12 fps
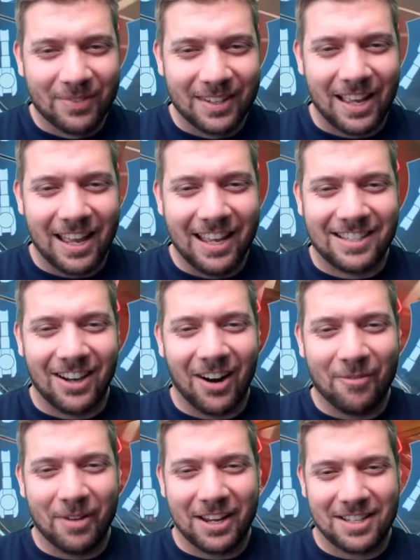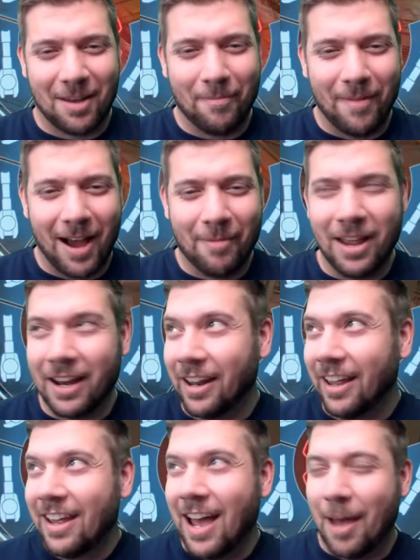It's hard because I'm
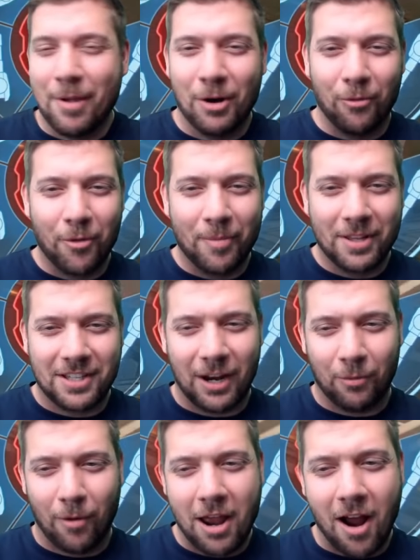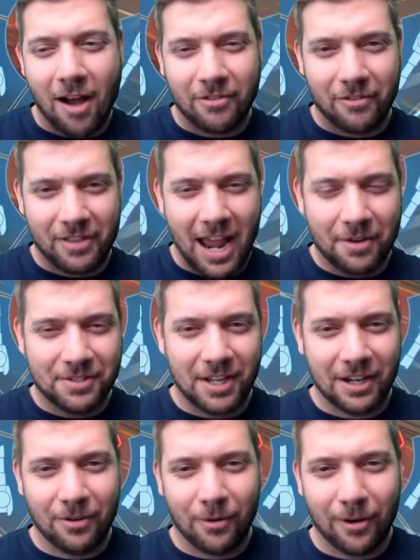in a room that's like right off of the
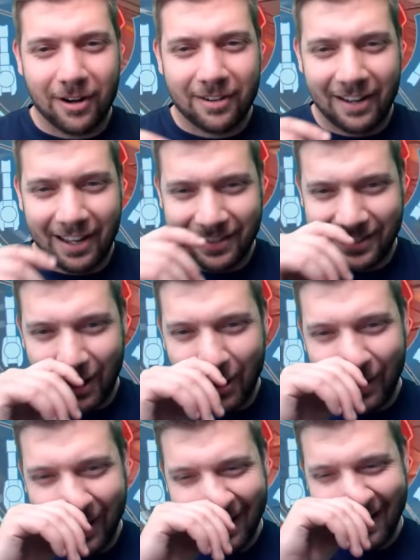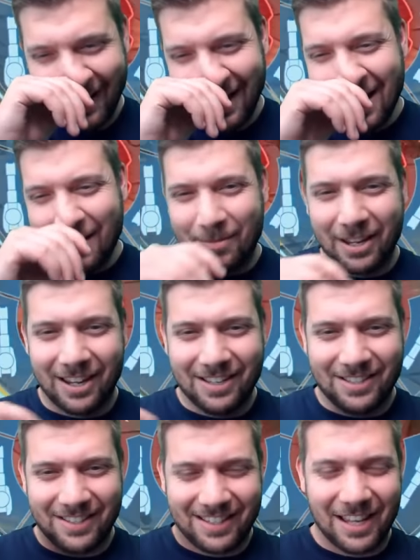outside door, and so
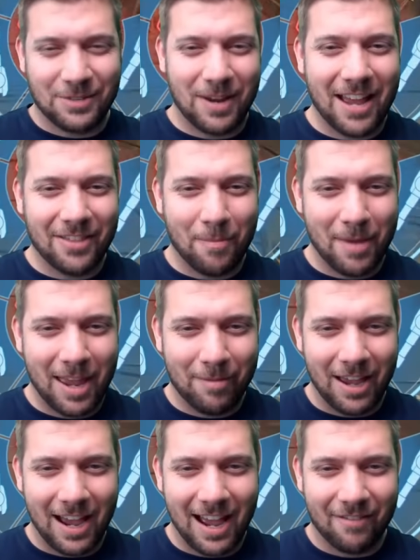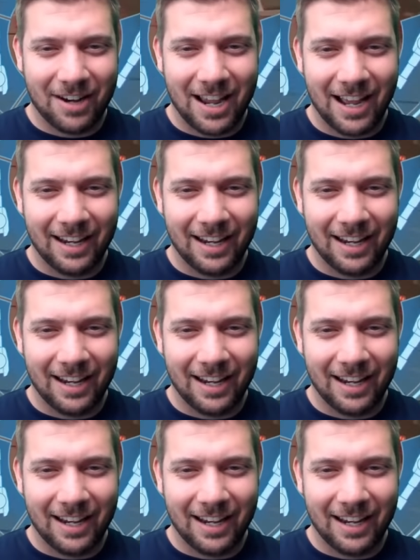because since we had the baby, I haven't